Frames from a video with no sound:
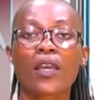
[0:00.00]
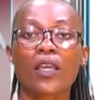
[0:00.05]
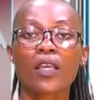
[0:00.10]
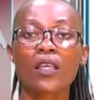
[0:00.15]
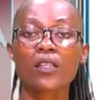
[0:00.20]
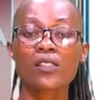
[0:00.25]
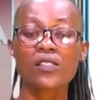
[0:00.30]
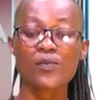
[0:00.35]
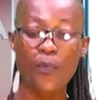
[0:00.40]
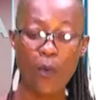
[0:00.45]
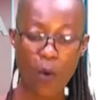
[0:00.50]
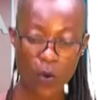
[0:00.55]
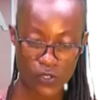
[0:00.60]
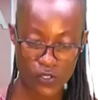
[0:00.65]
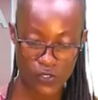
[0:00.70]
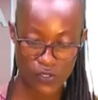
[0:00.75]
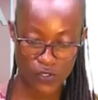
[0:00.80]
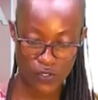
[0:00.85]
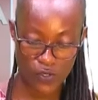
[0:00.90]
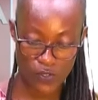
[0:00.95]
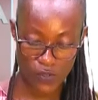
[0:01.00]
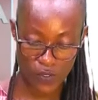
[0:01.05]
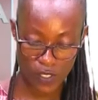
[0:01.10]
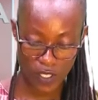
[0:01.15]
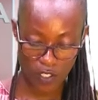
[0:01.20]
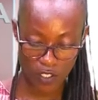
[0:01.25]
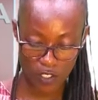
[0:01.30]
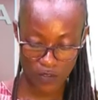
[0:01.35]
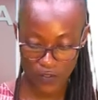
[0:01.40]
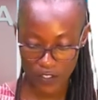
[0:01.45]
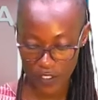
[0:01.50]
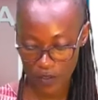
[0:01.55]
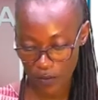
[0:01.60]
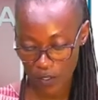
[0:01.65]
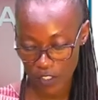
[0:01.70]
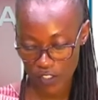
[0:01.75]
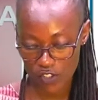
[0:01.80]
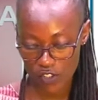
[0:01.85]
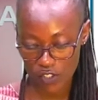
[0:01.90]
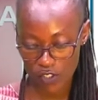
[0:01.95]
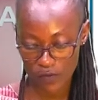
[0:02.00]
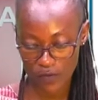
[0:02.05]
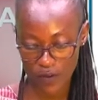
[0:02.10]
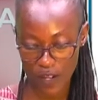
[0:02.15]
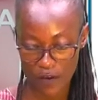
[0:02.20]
In sports news today, Confederation of